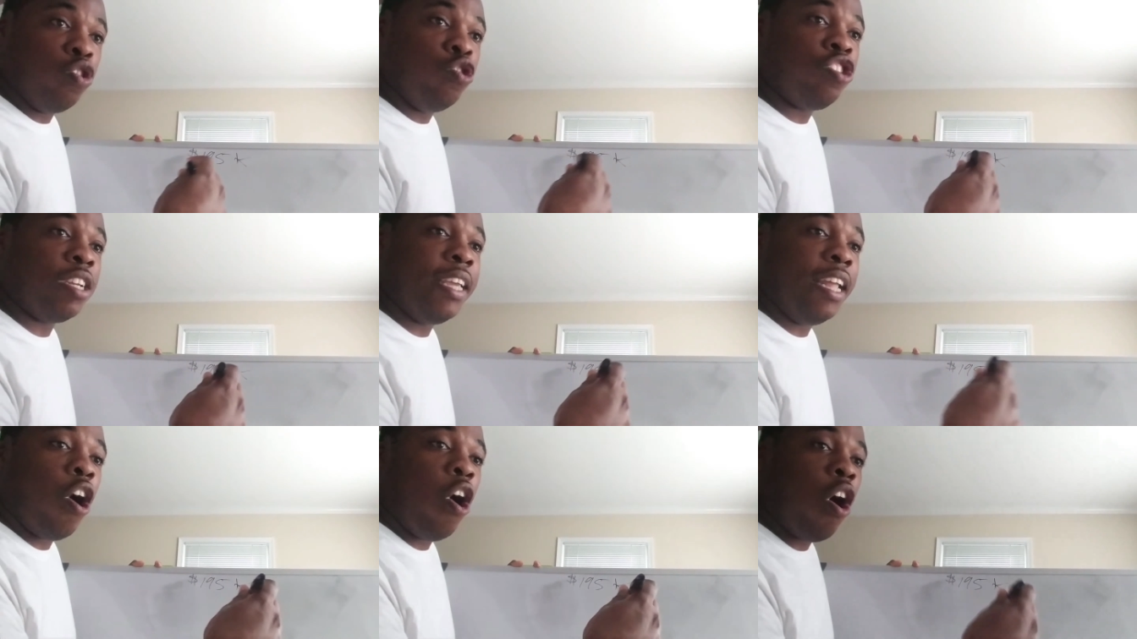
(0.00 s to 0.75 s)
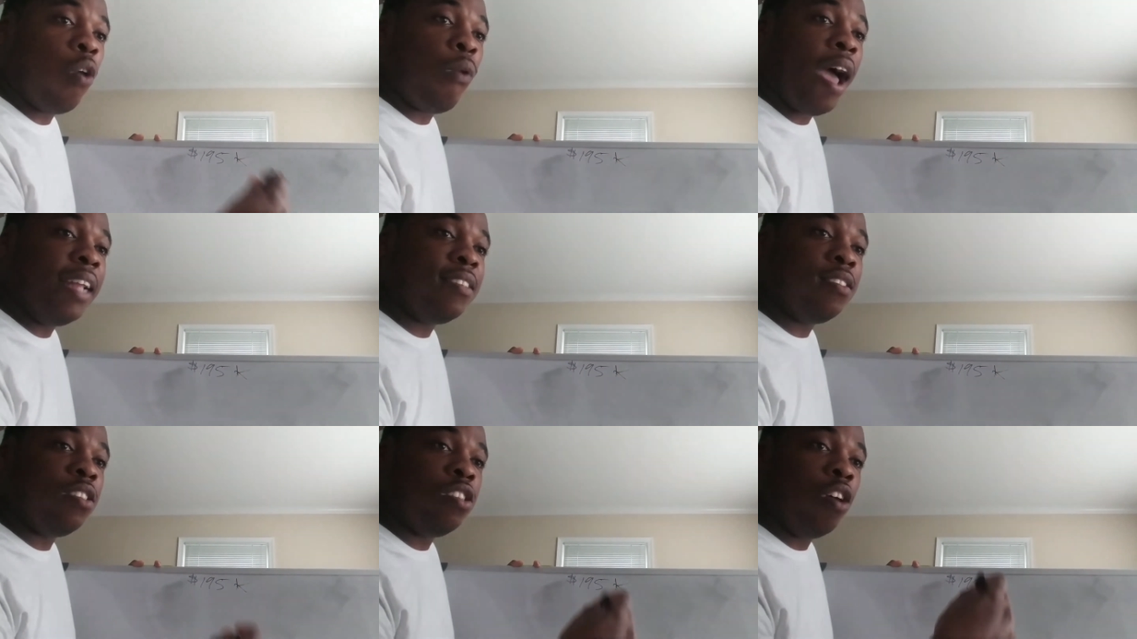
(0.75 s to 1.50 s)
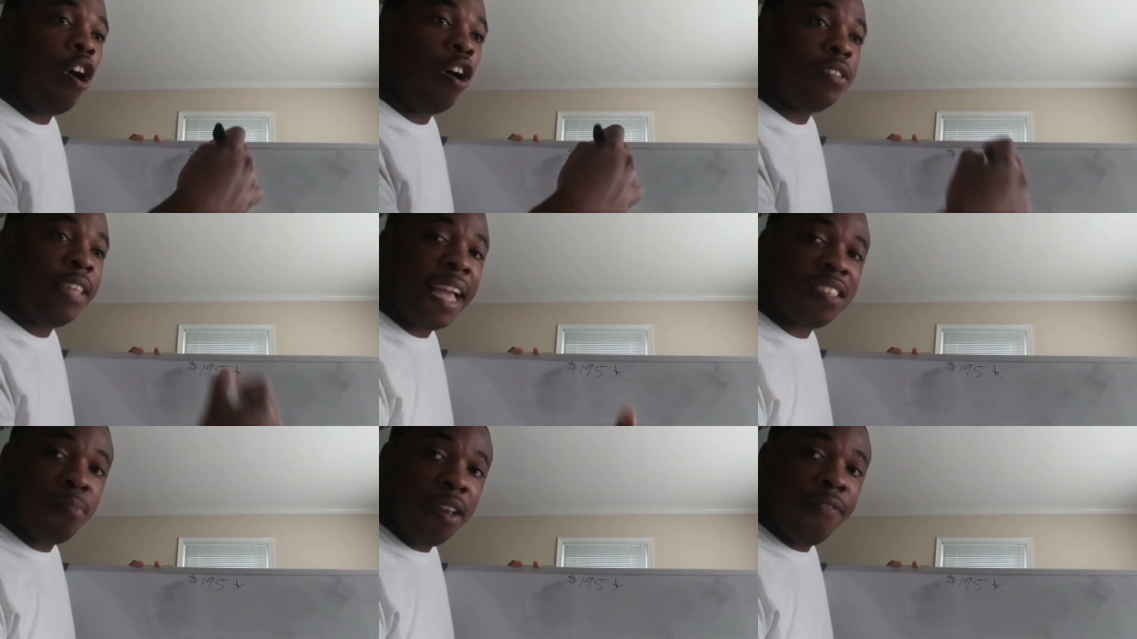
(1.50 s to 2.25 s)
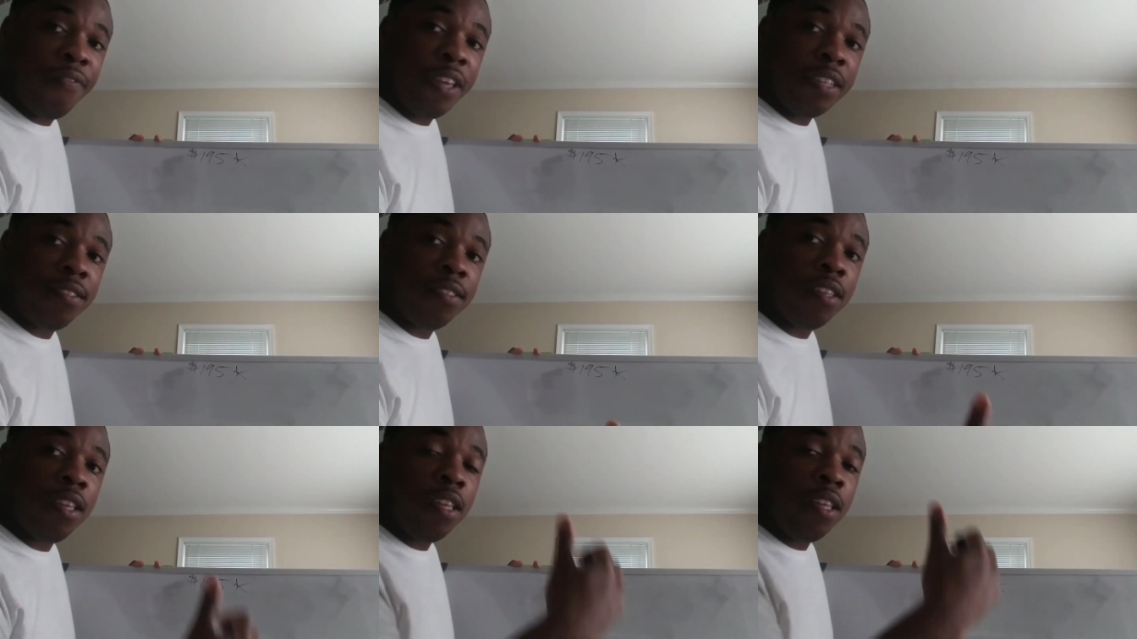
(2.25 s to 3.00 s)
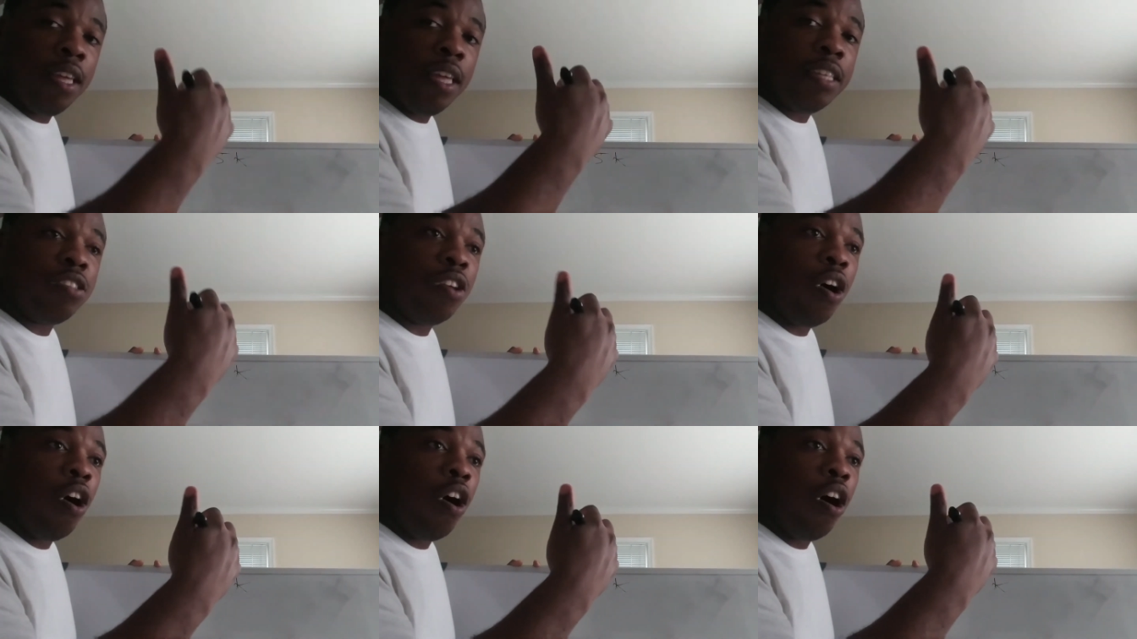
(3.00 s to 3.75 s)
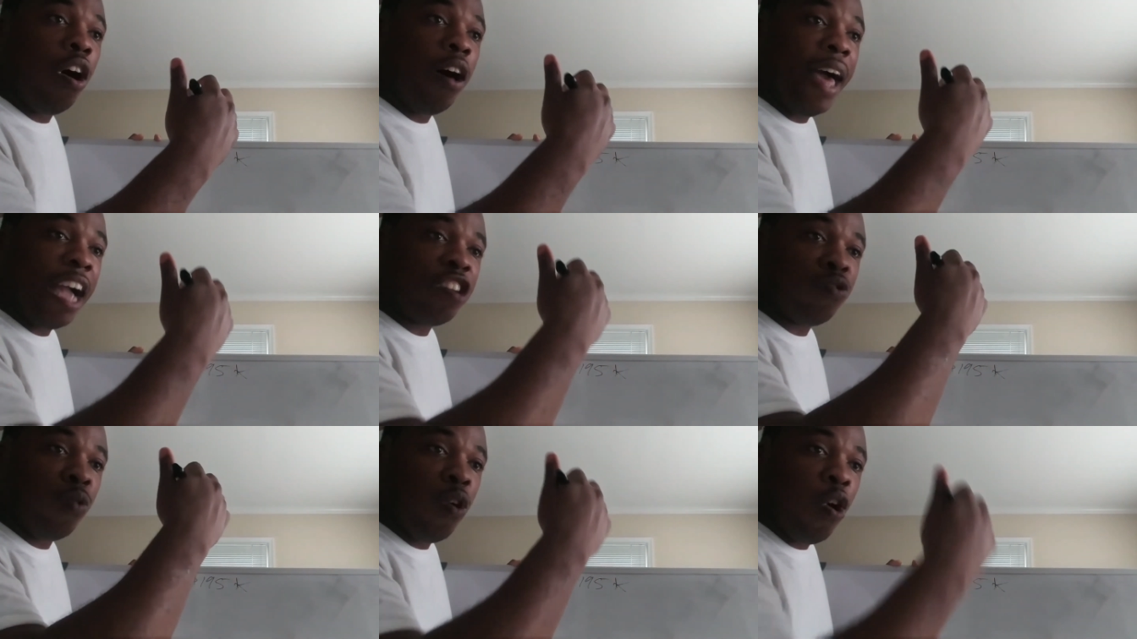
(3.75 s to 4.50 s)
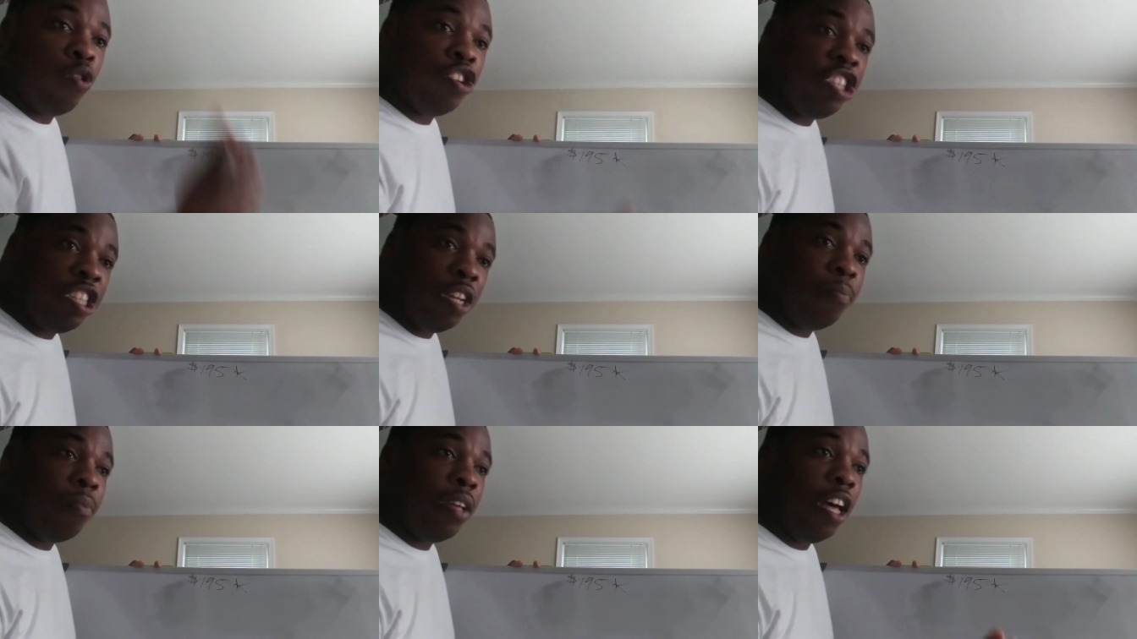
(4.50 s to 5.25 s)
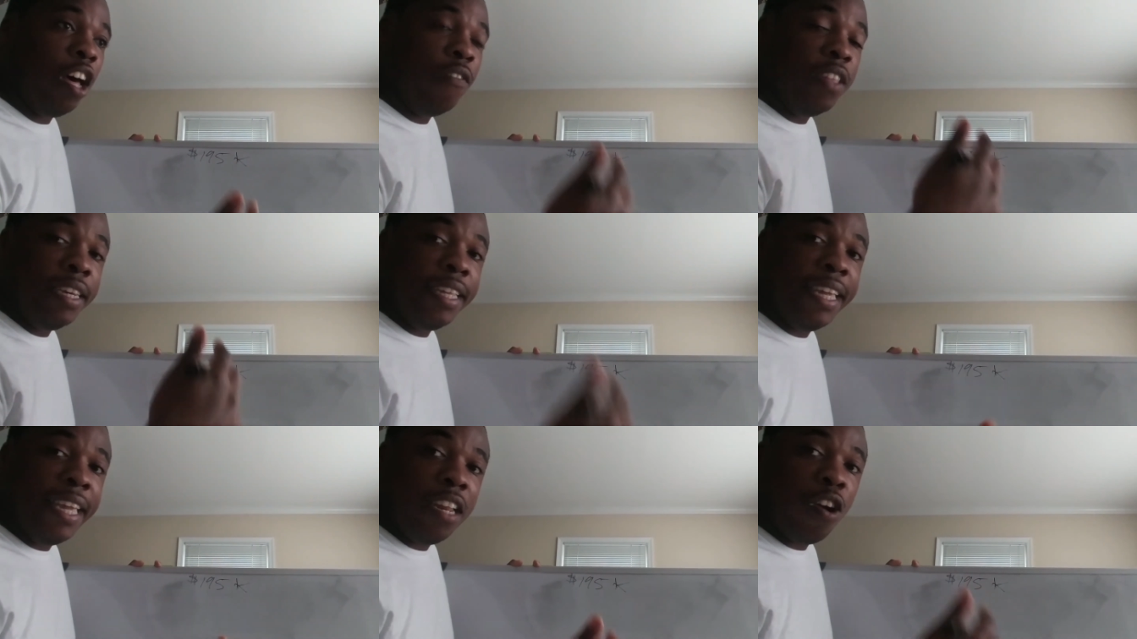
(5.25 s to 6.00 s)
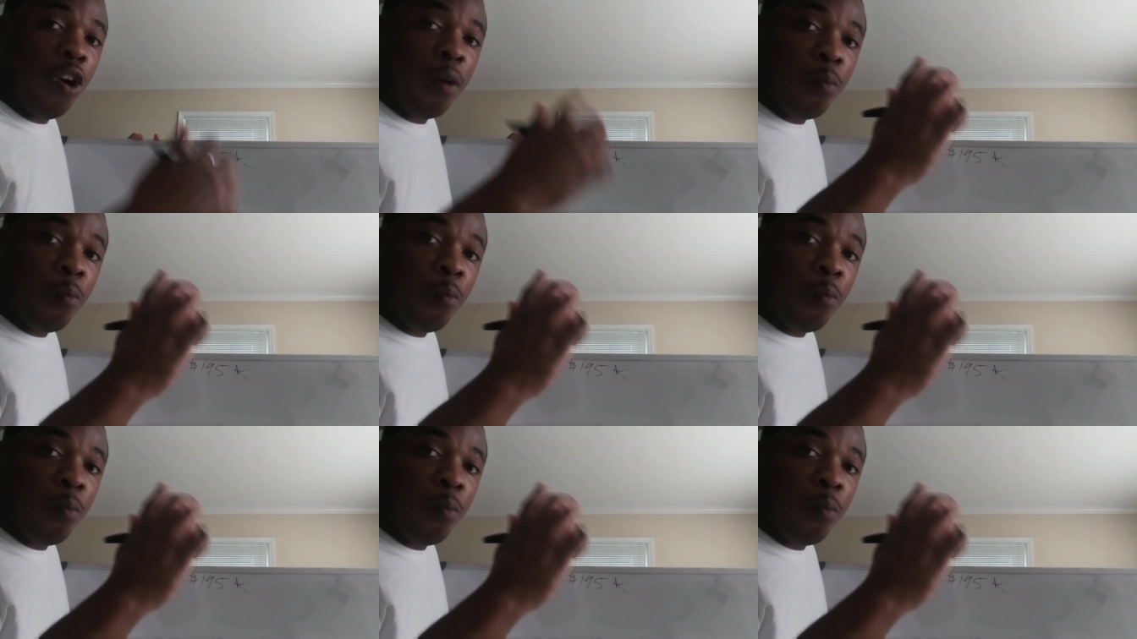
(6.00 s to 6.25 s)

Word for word: you should get all rights to all tax benefits, to all actual ownership of the deed or